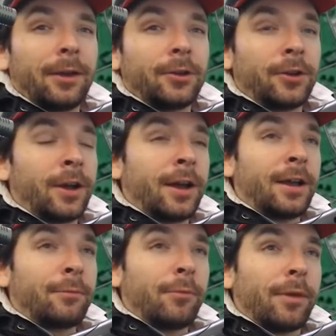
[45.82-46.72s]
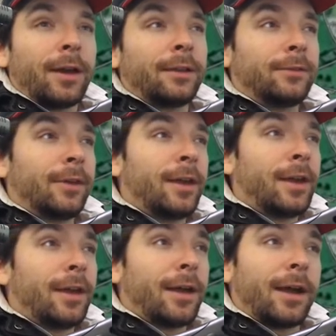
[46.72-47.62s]
I'd
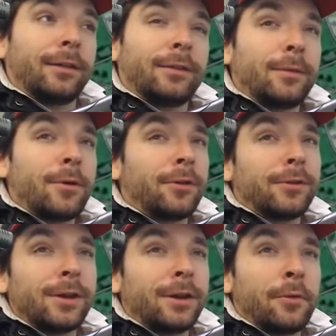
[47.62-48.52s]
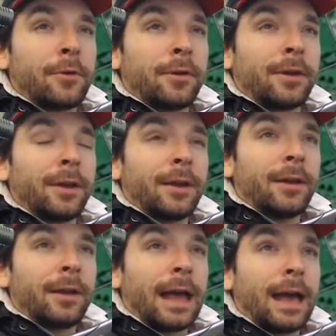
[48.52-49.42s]
say more than anyone,
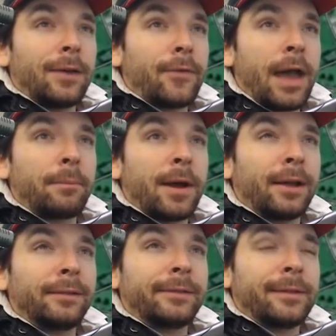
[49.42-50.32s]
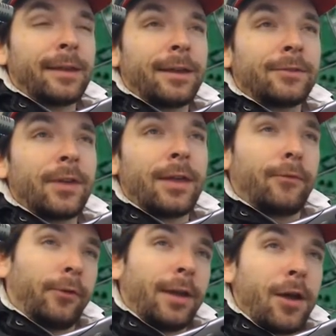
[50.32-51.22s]
I've had pints at
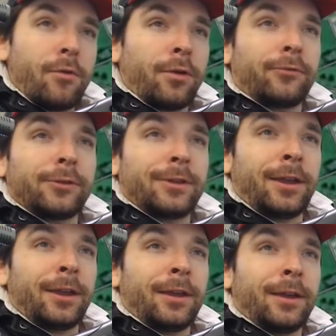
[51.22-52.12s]
every hour of the day.